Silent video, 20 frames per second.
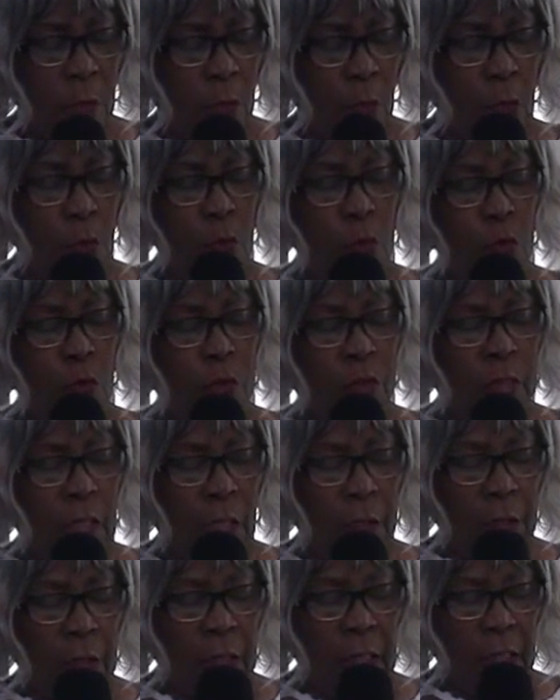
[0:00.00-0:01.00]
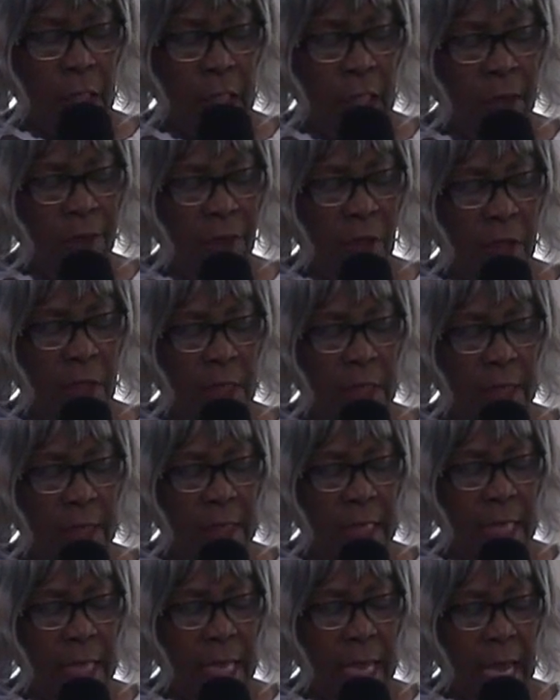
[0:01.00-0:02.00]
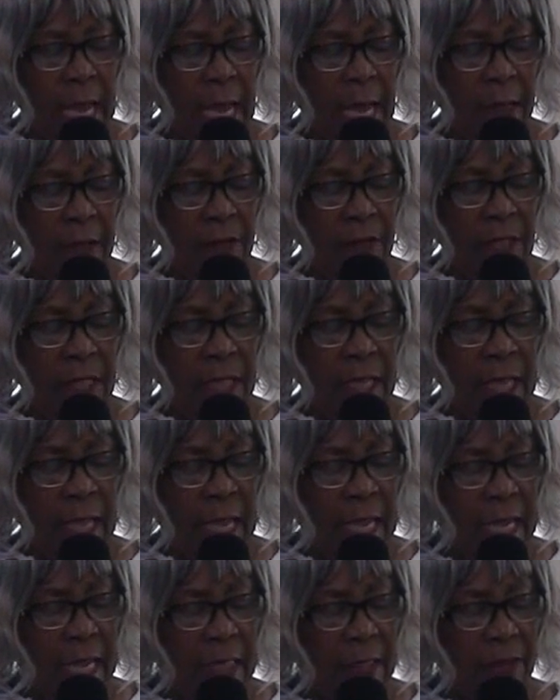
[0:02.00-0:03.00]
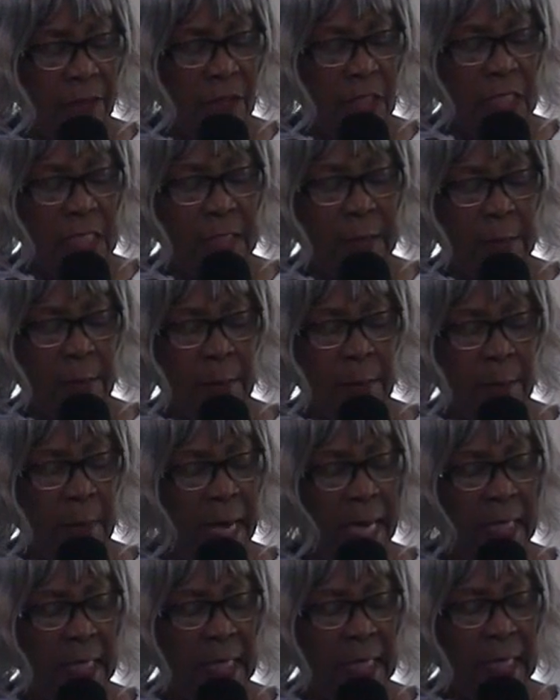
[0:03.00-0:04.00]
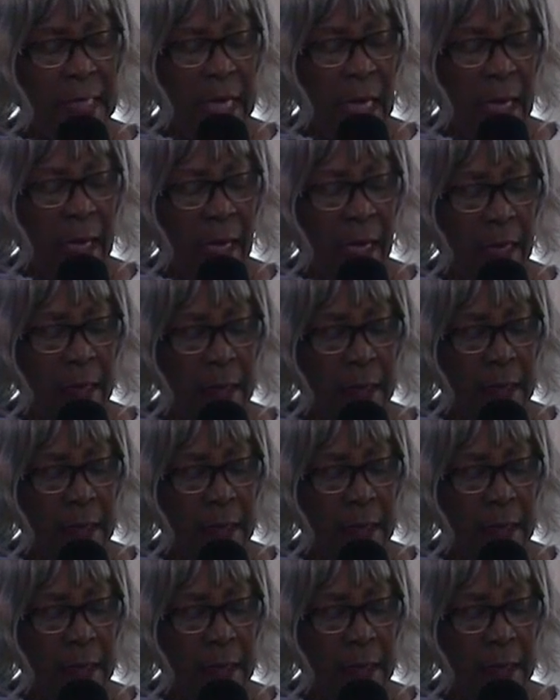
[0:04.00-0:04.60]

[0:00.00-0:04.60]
Who shall deliver us out of the hand of these mighty gods?